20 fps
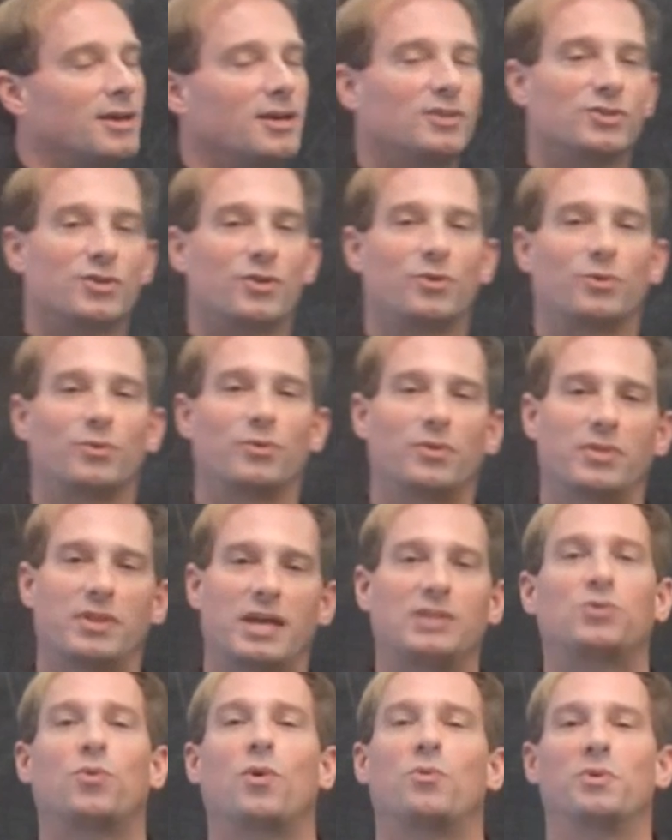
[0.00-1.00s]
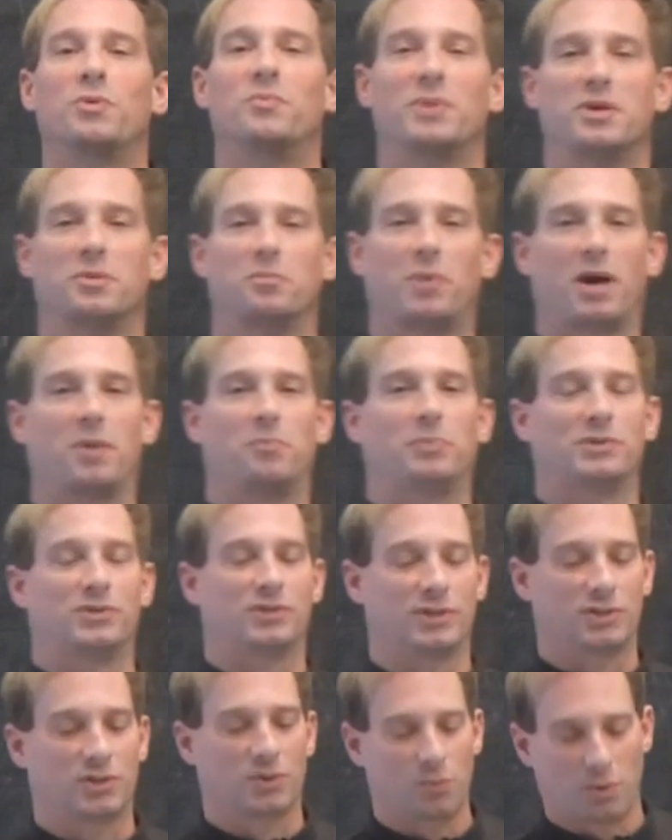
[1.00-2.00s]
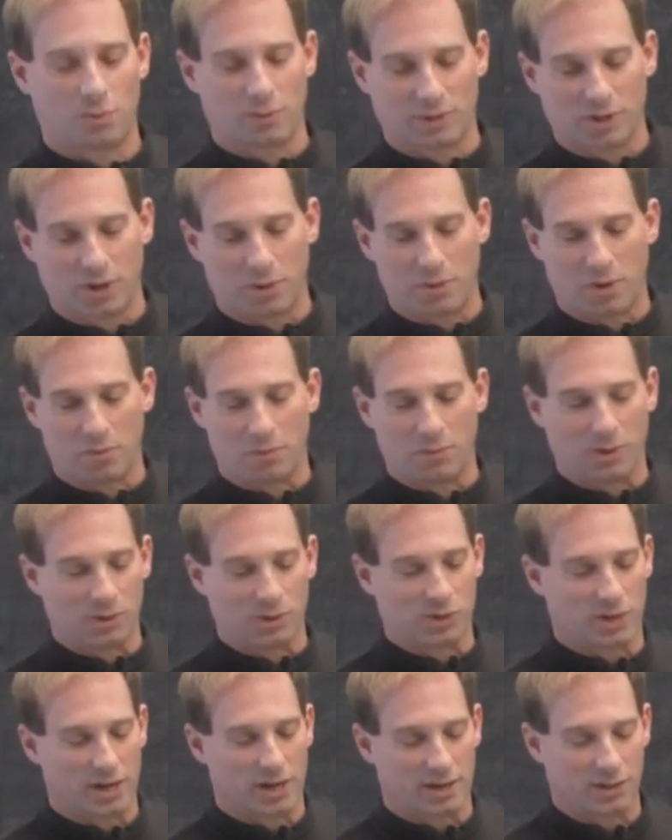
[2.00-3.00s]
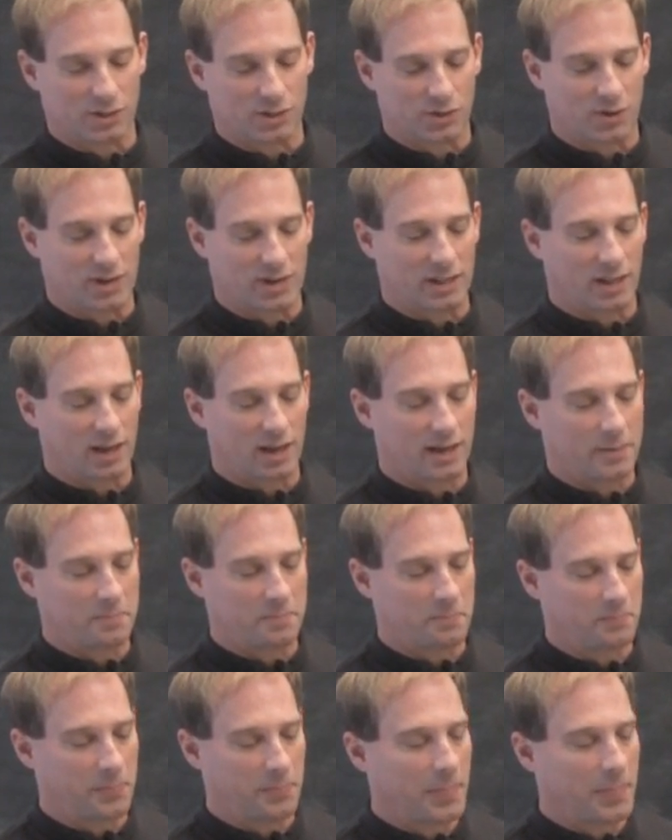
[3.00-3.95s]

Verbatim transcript: So that's what we mean by position when we're talking about motion in a straight line.